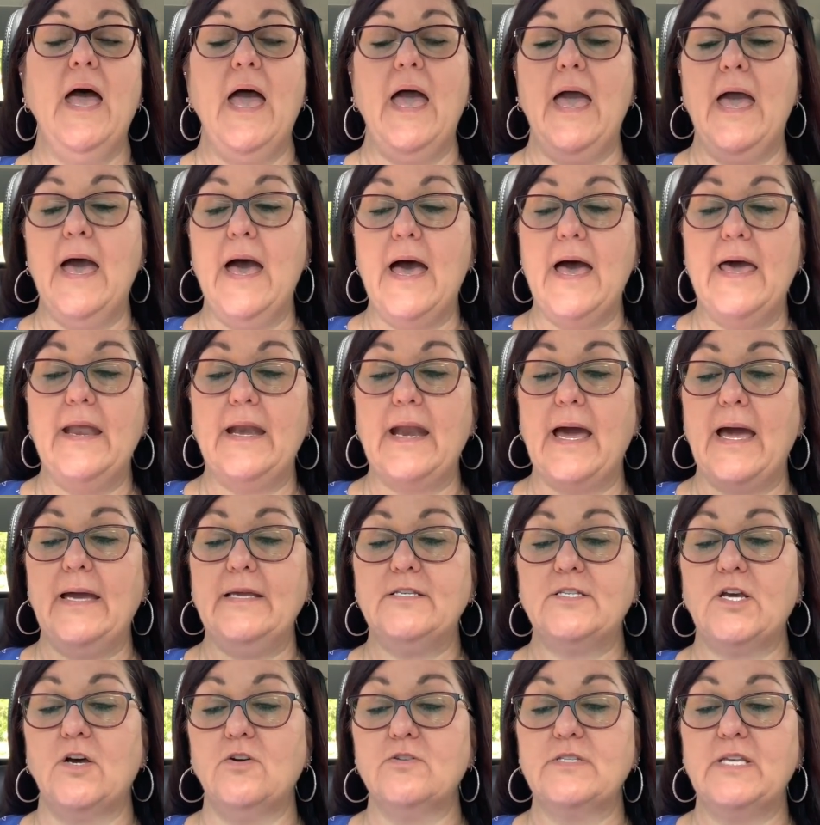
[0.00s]
And I
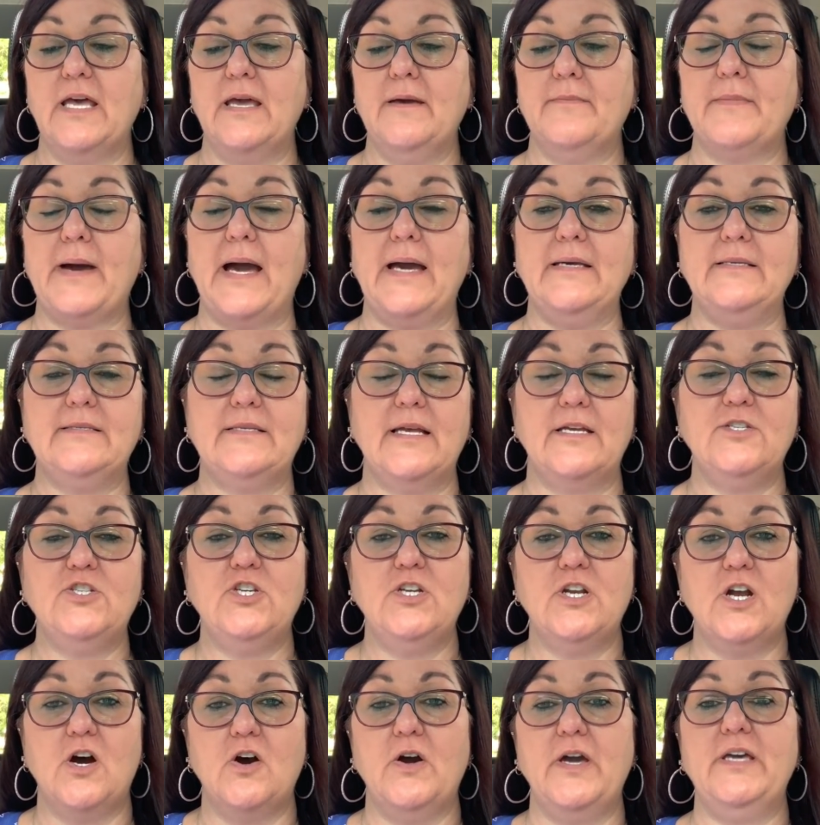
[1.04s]
told him, I said,
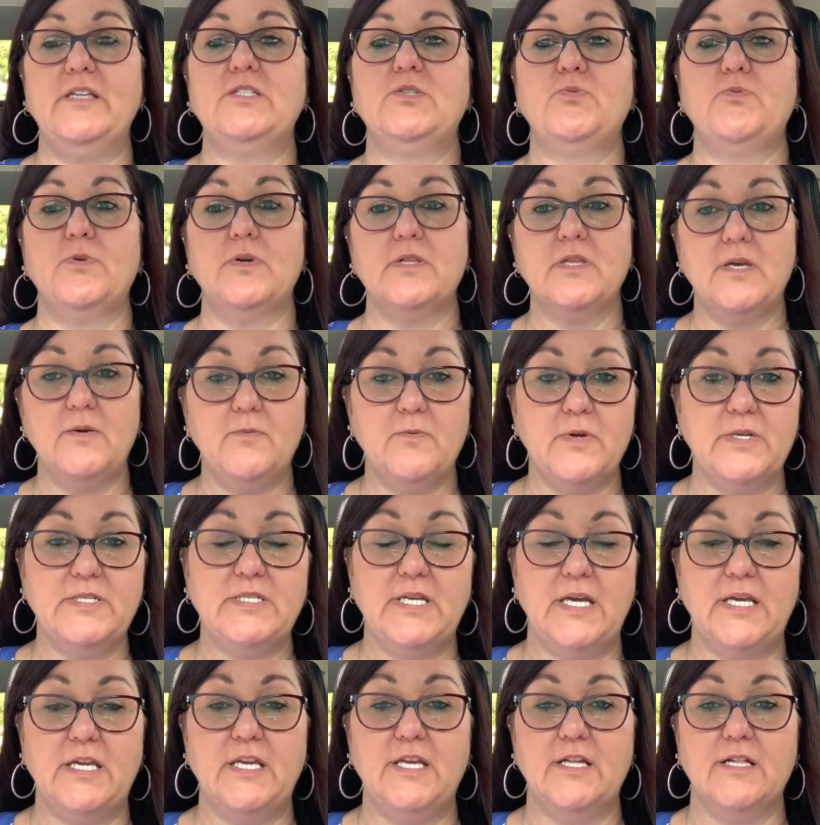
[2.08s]
you know, it's really
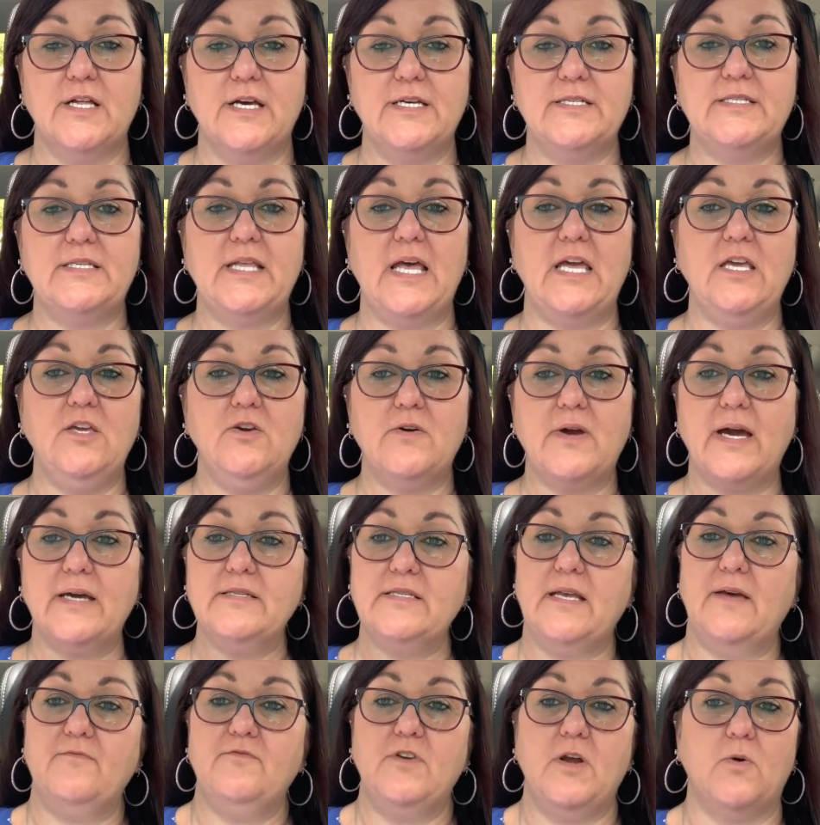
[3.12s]
ridiculous that you guys
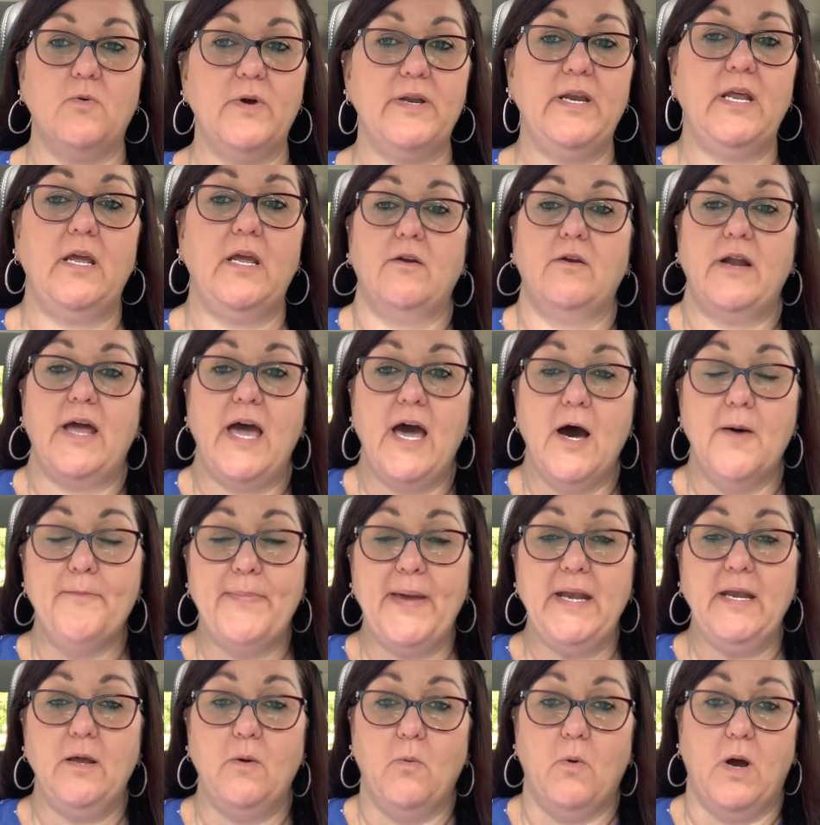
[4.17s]
have no one to help
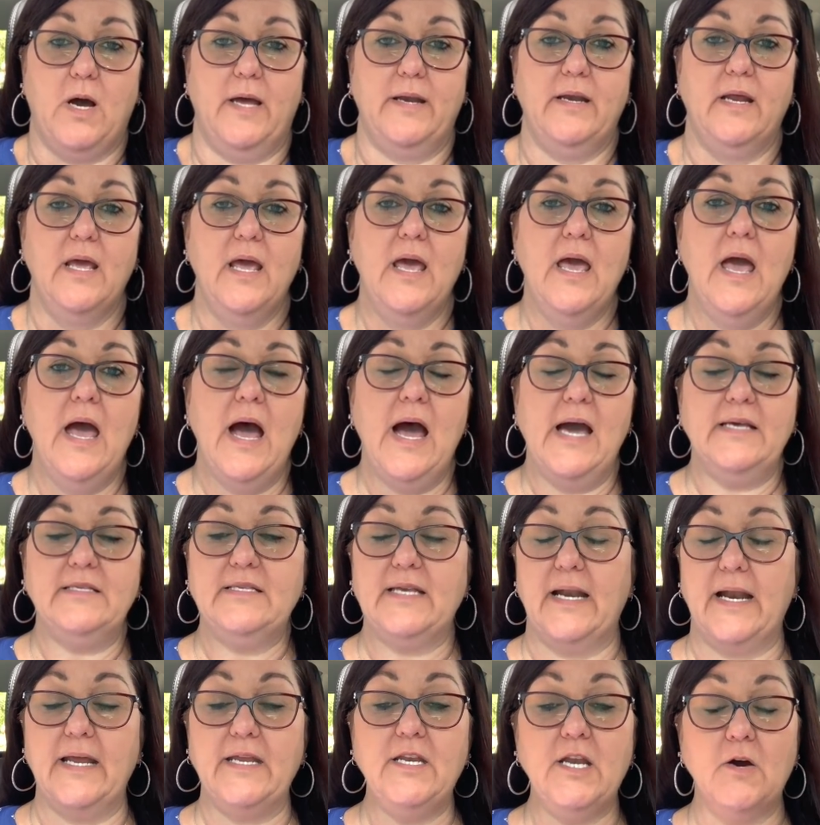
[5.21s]
anyone. I
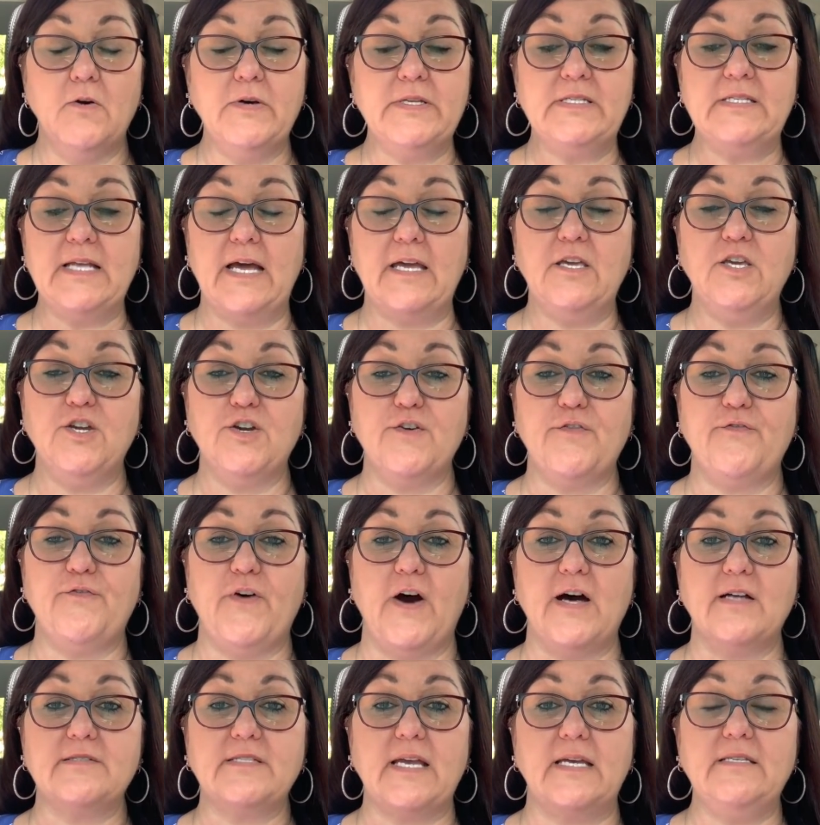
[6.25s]
said, I know it's not your
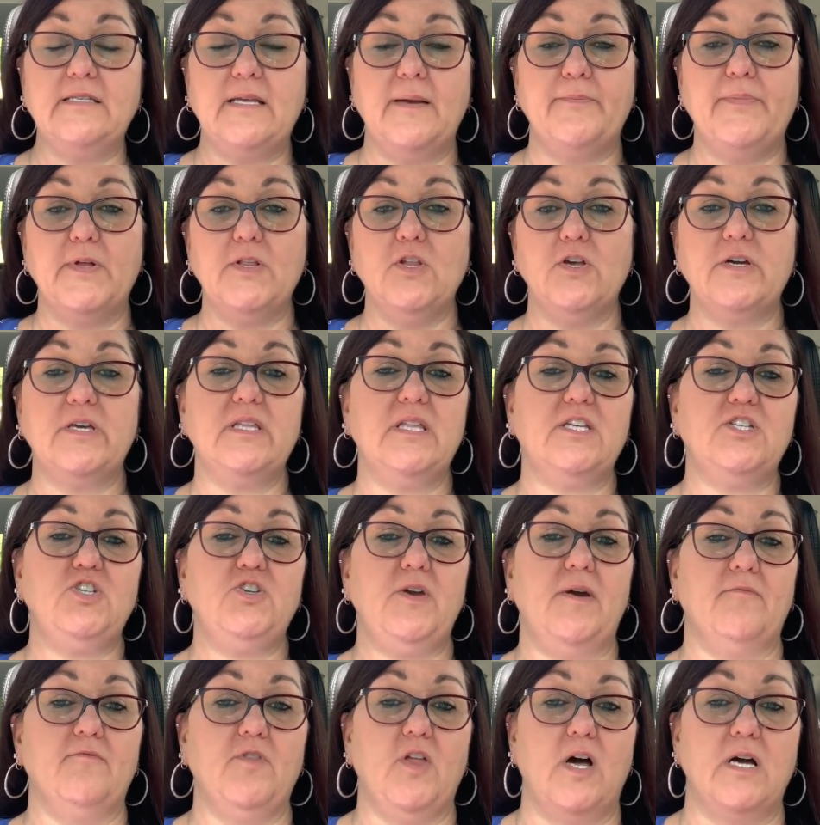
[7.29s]
fault. I said, but look at this.
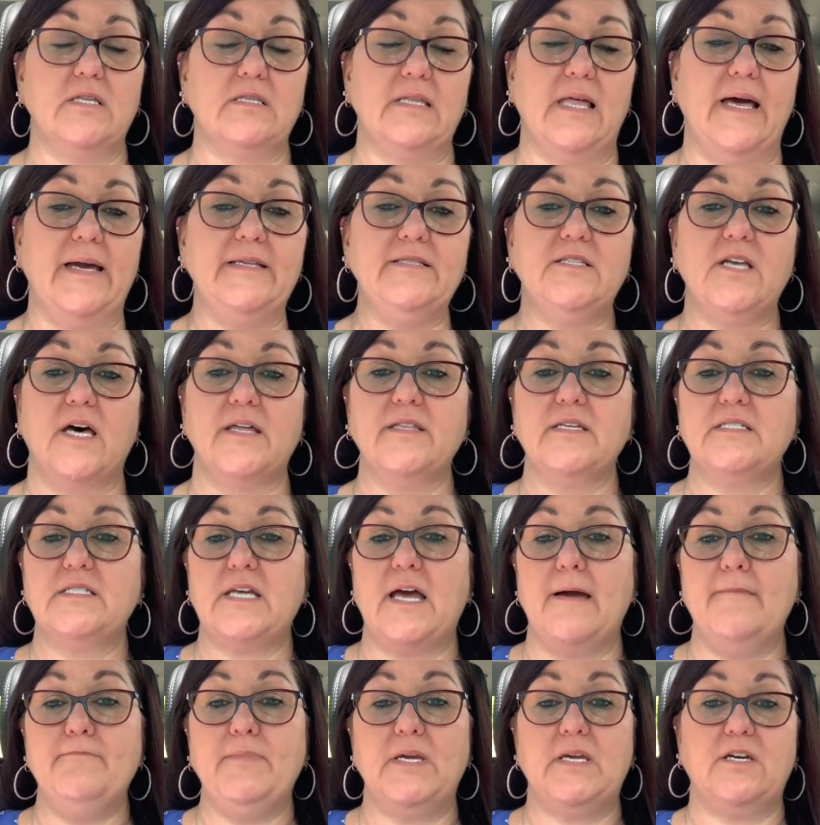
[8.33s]
You have long lines all the
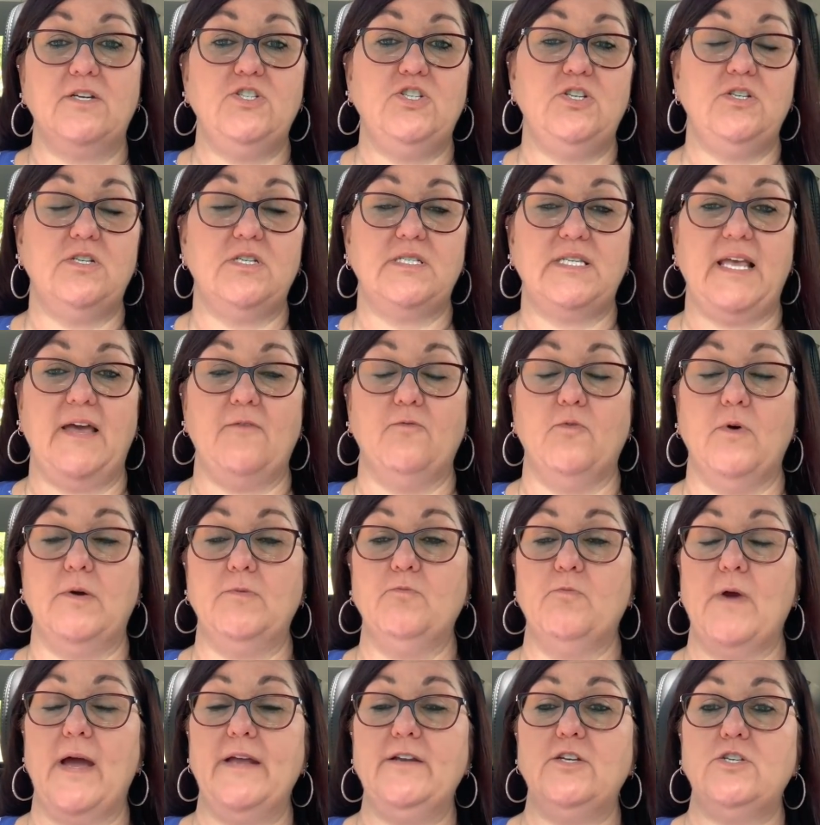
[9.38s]
time because you just have
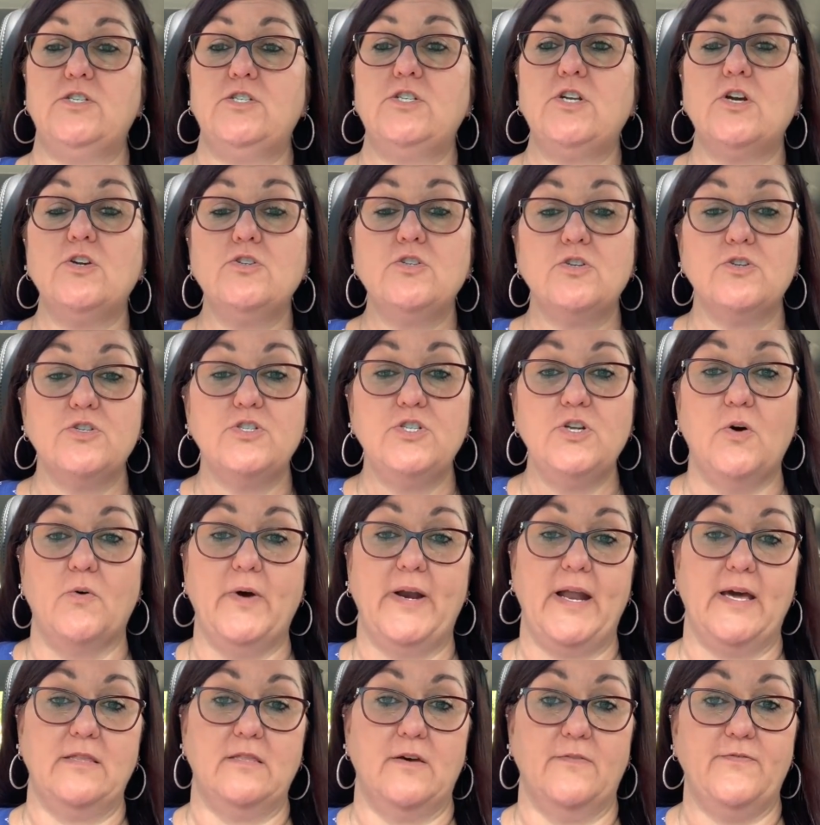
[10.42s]
one register. There's no
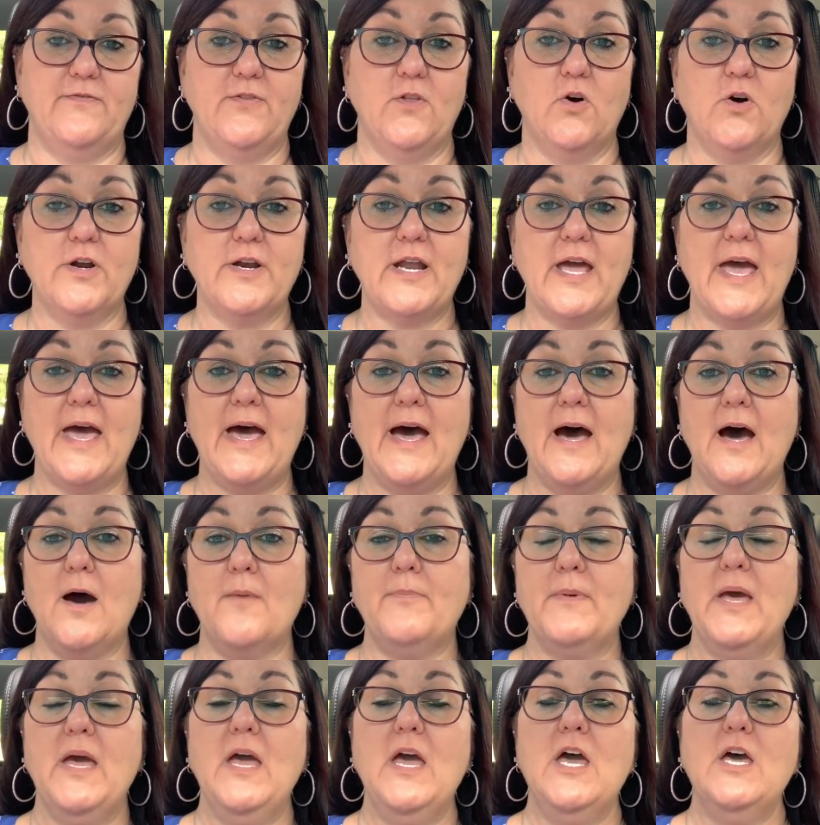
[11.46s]
one on the floor to
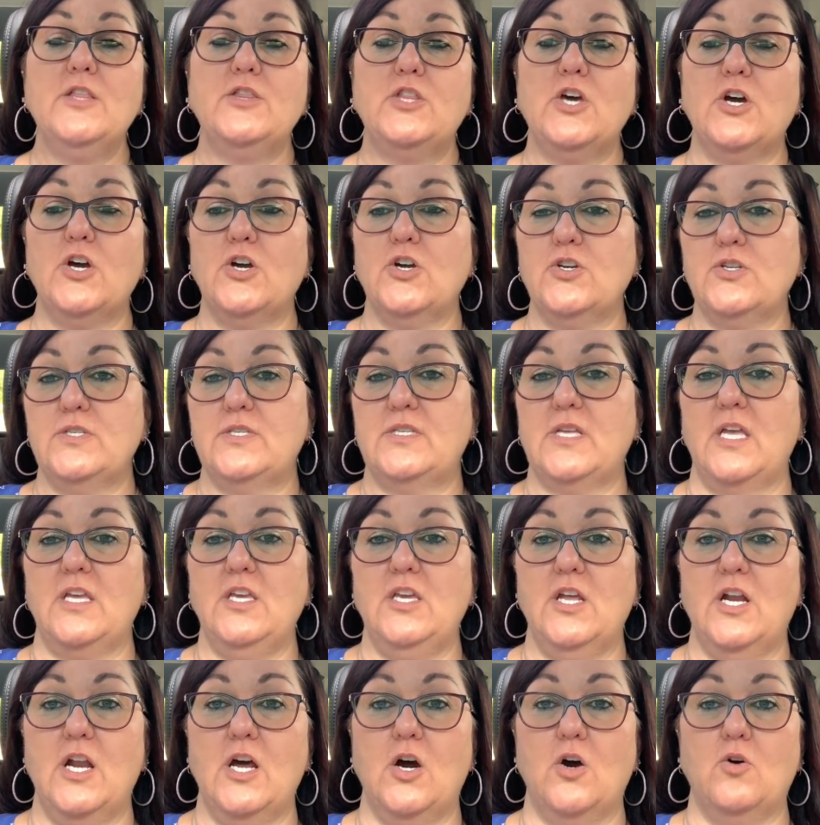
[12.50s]
help. There's,
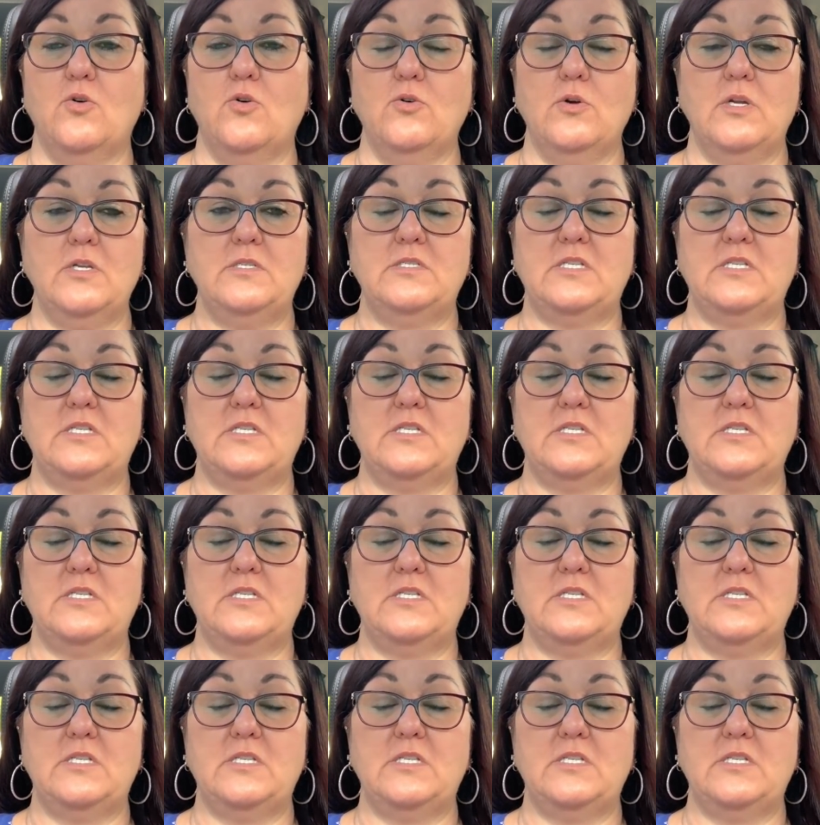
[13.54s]
you know,